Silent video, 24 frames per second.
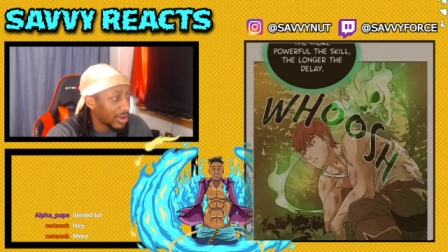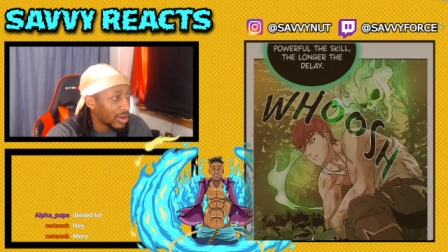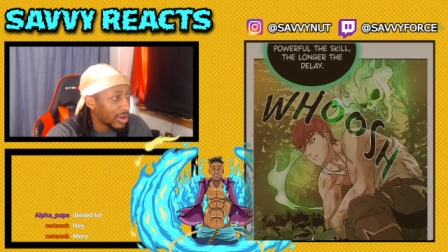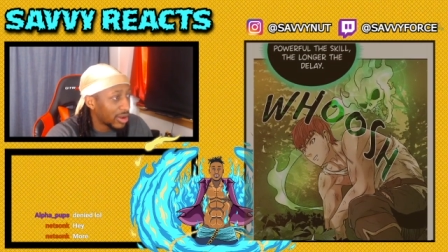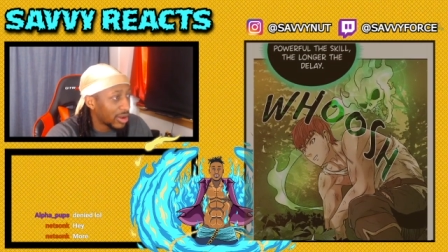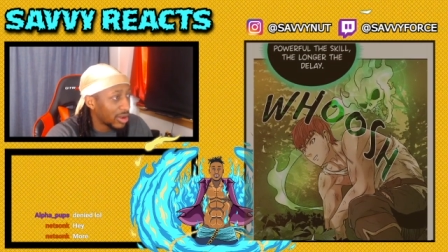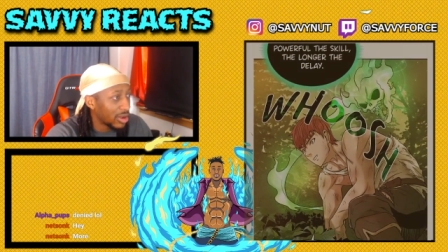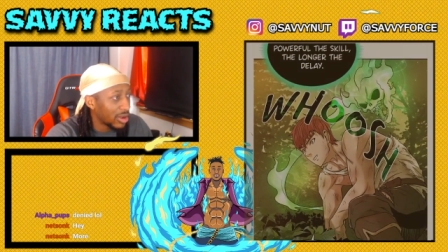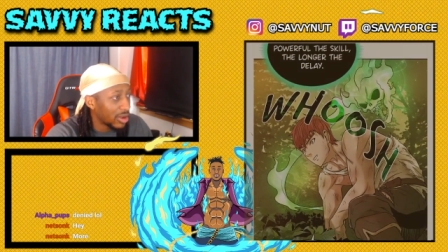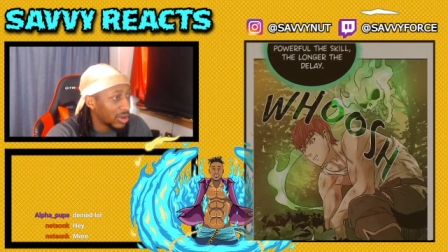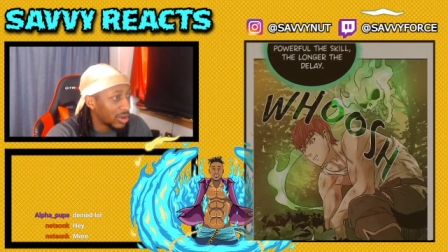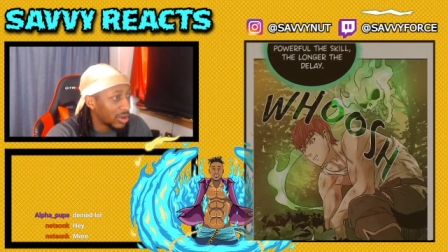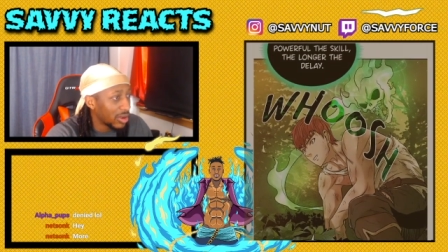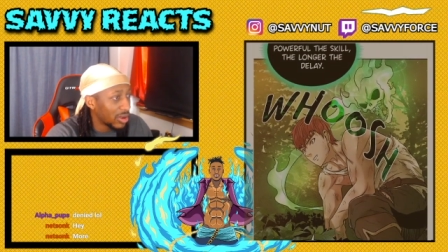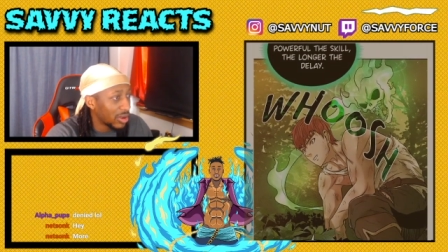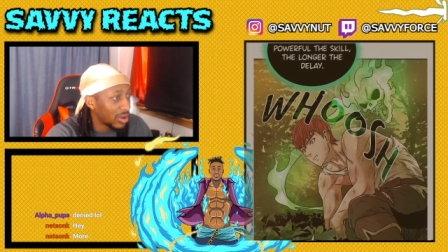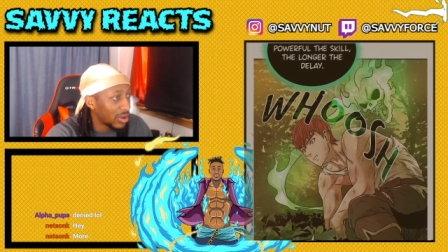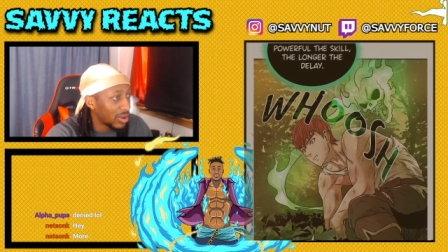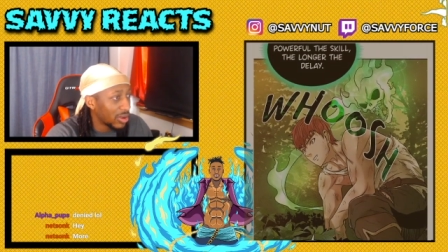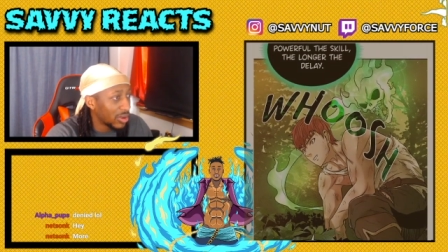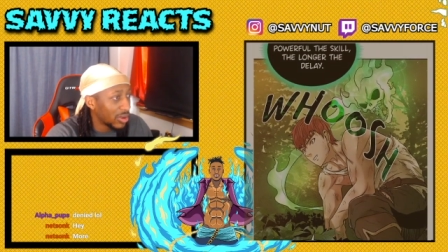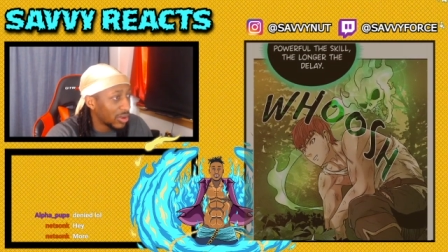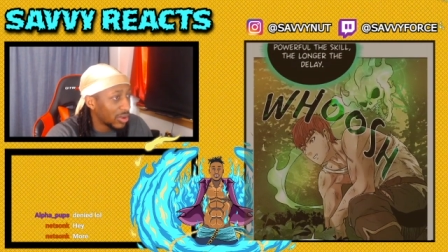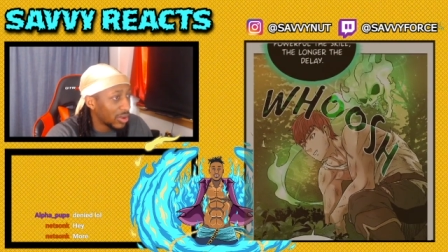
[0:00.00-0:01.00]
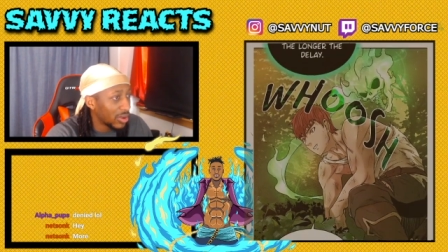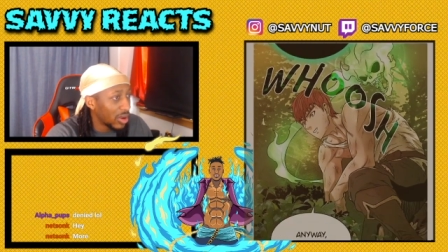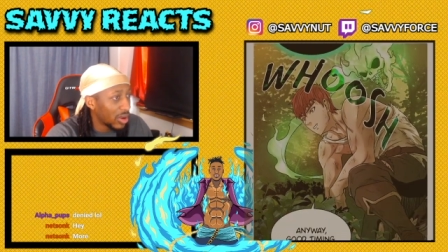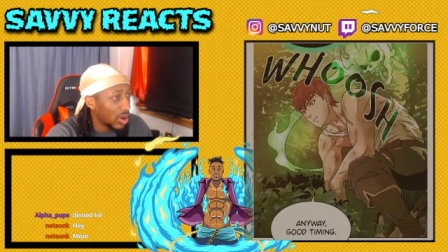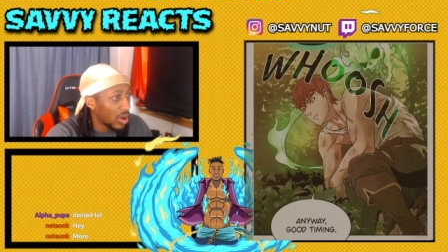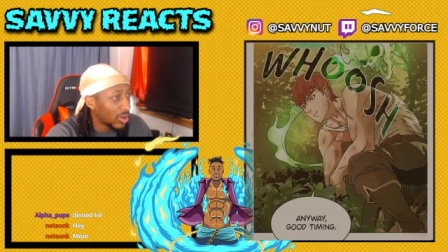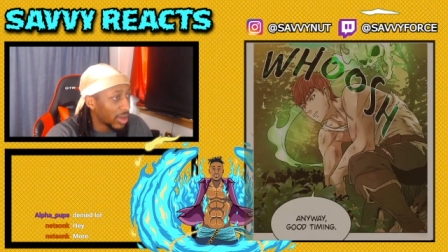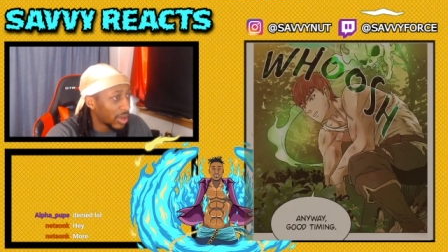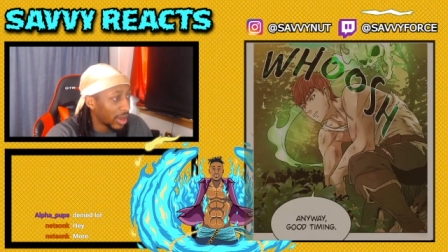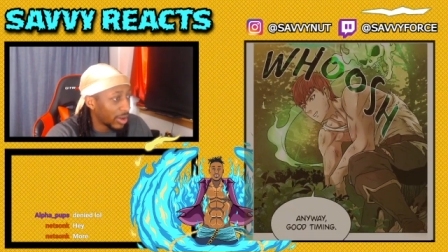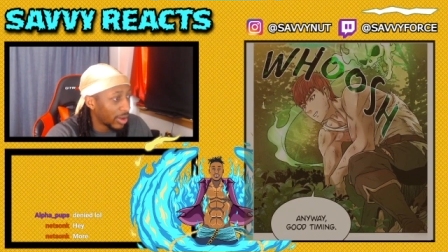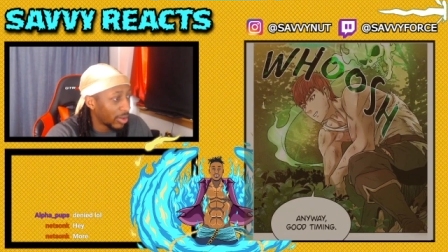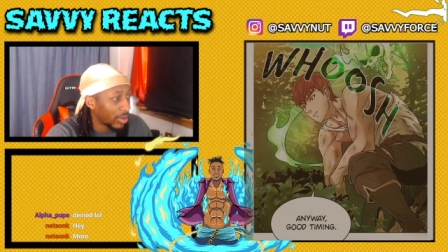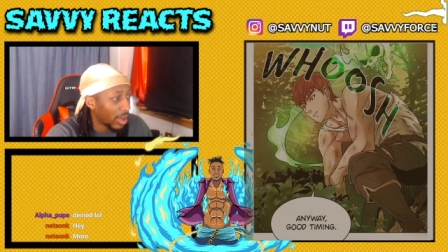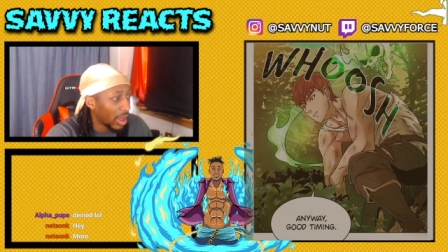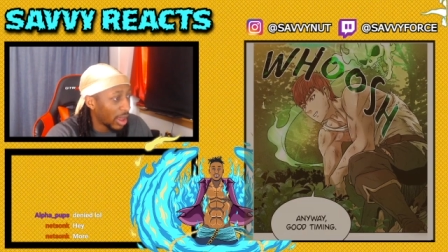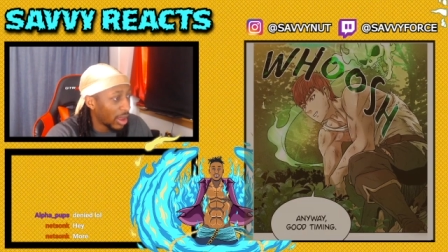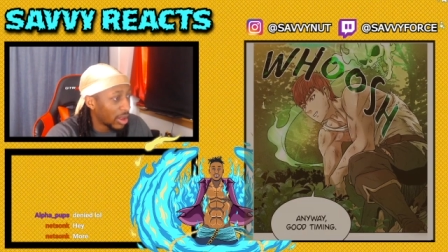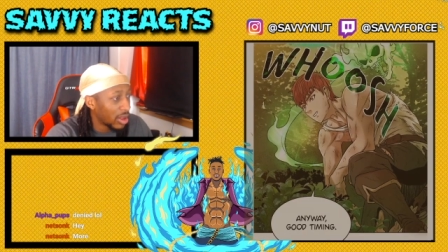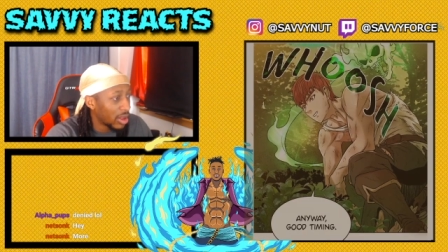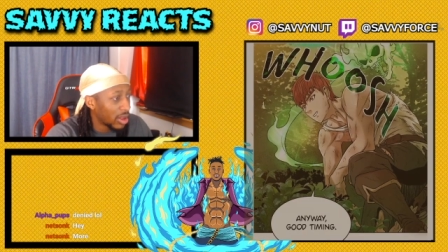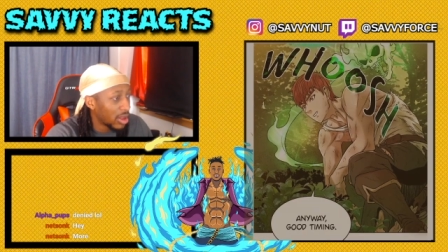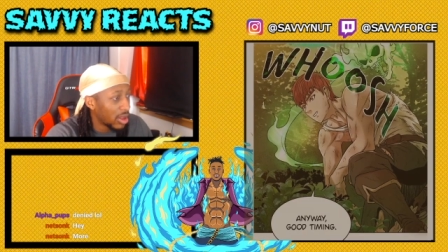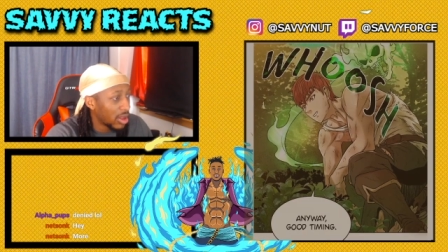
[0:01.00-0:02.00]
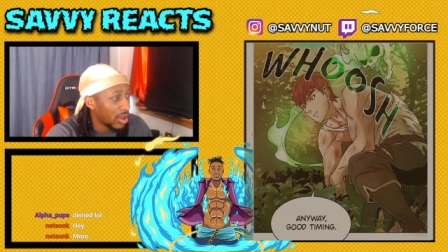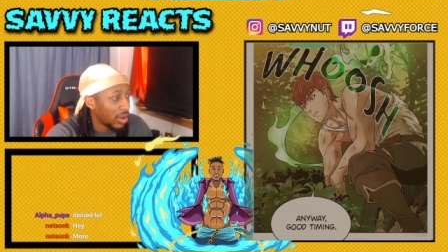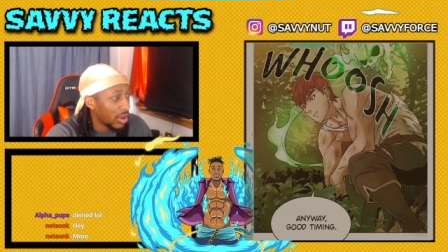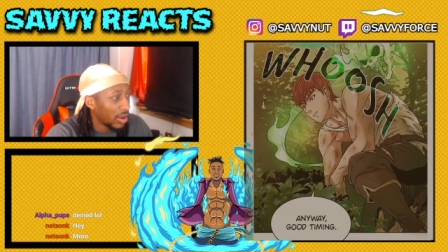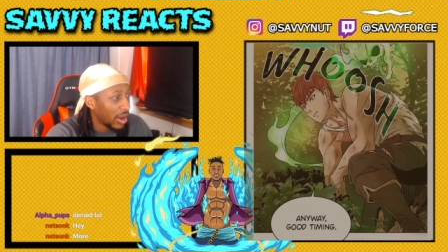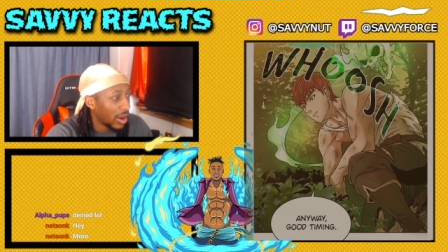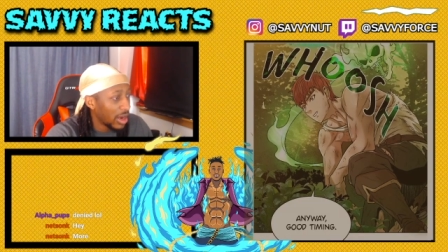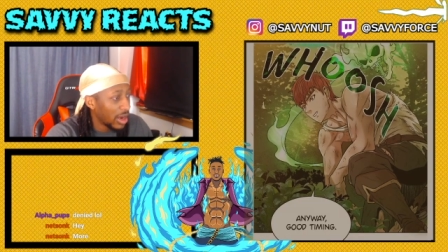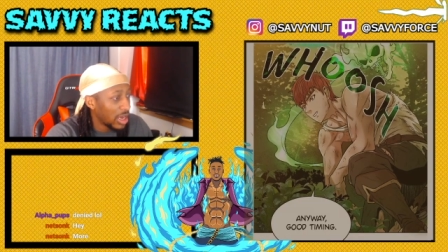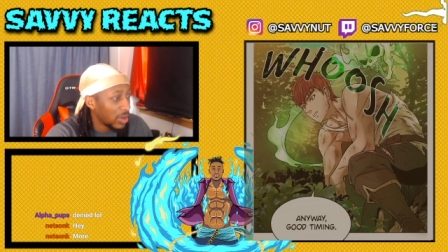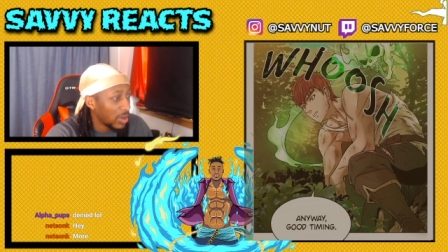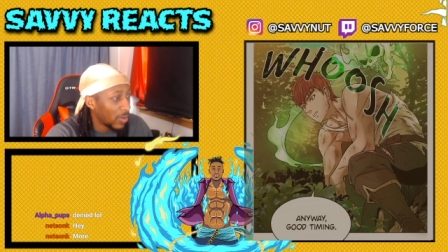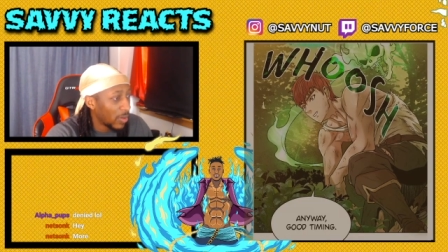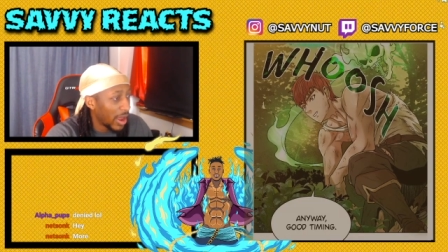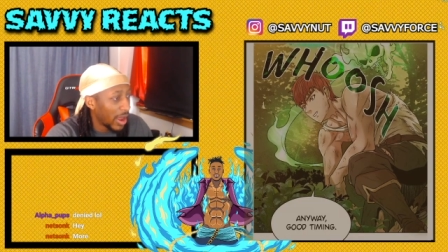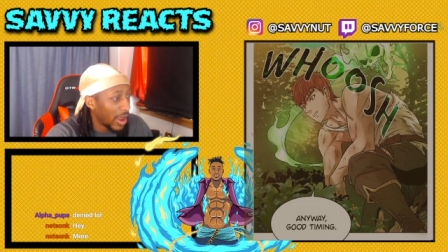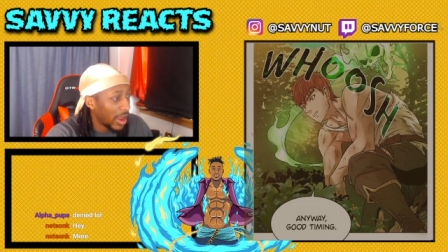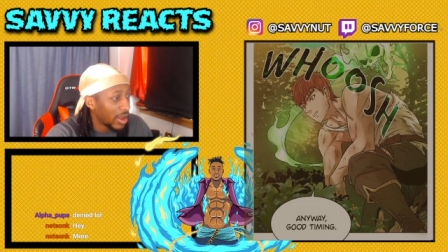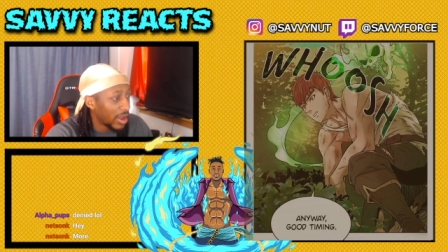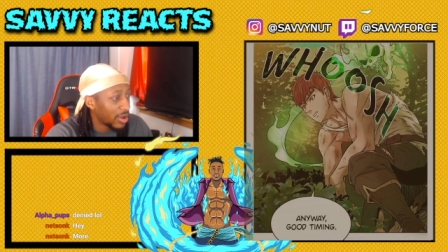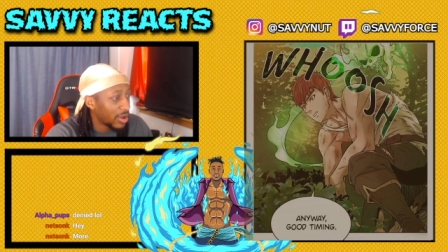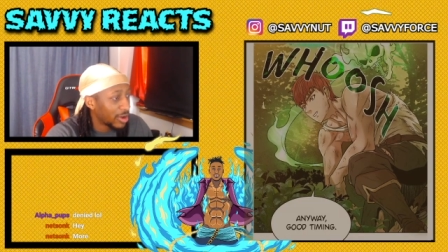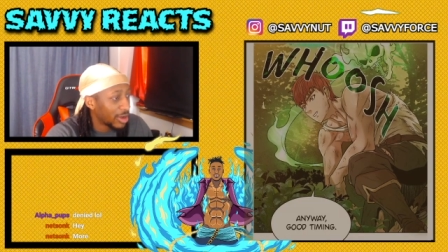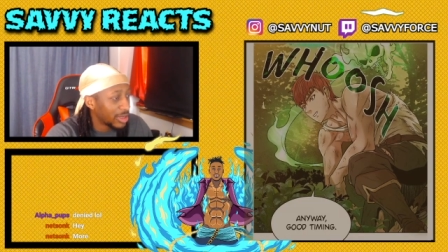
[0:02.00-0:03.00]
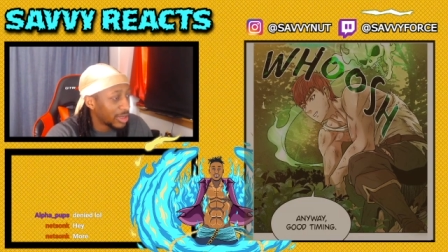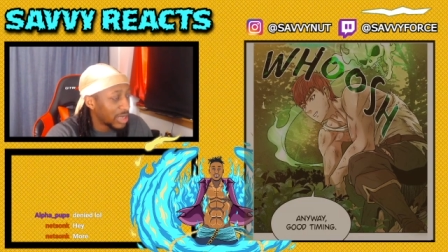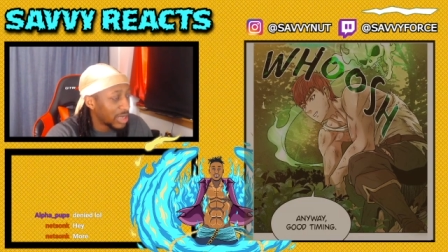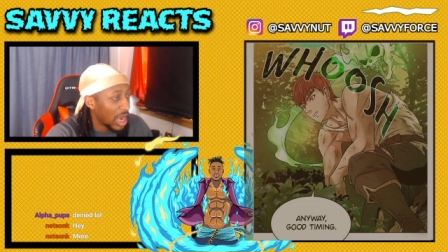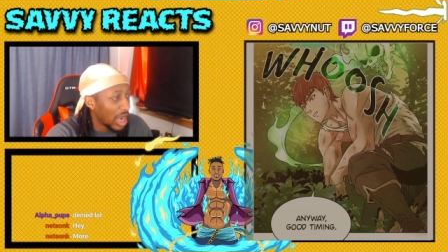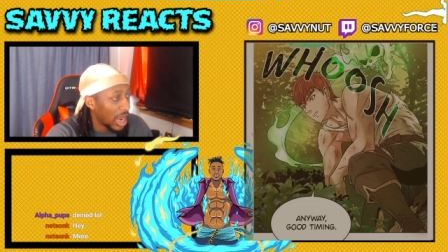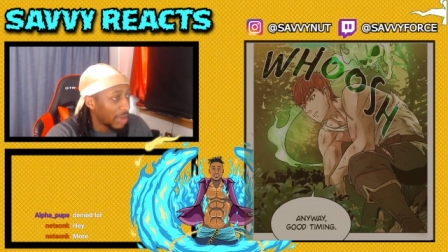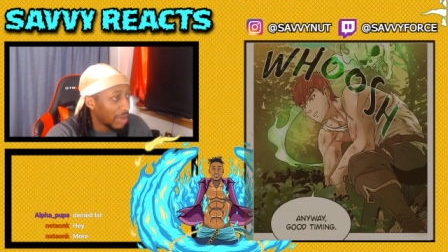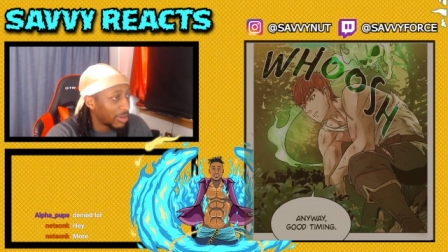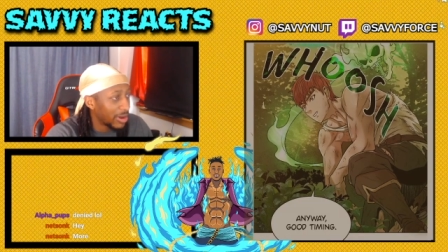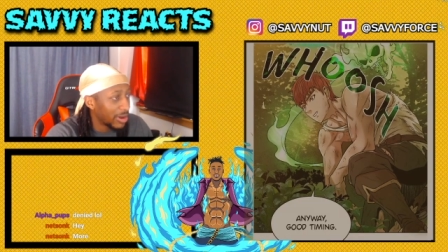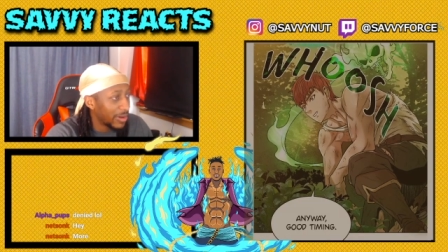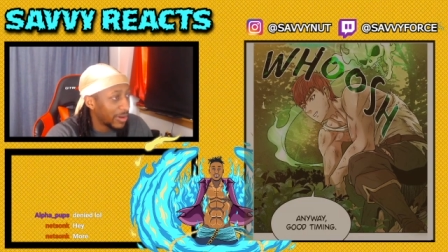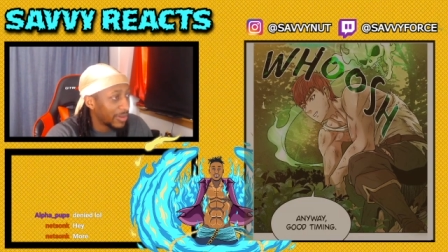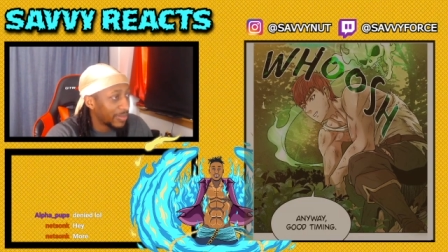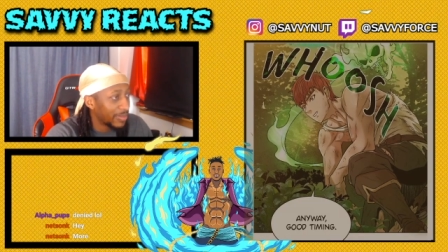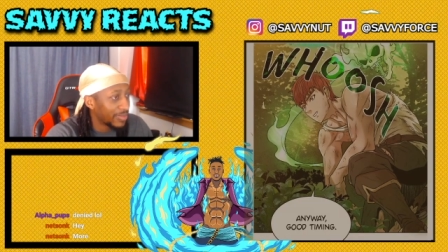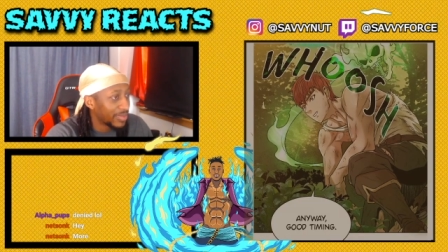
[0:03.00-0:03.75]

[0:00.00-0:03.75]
Oh, okay, okay. Anyway, good timing.